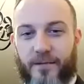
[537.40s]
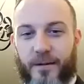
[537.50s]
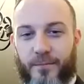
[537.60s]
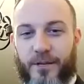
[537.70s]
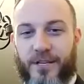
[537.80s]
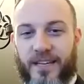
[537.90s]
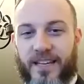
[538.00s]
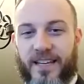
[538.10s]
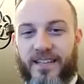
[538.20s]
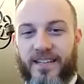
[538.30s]
bless you for
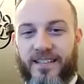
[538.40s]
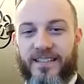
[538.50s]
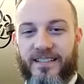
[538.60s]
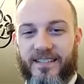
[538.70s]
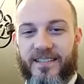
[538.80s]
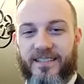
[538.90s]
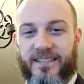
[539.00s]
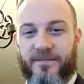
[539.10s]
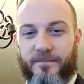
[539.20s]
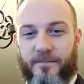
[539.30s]
doing that, man. And
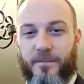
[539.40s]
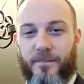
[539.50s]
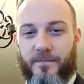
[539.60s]
it's a big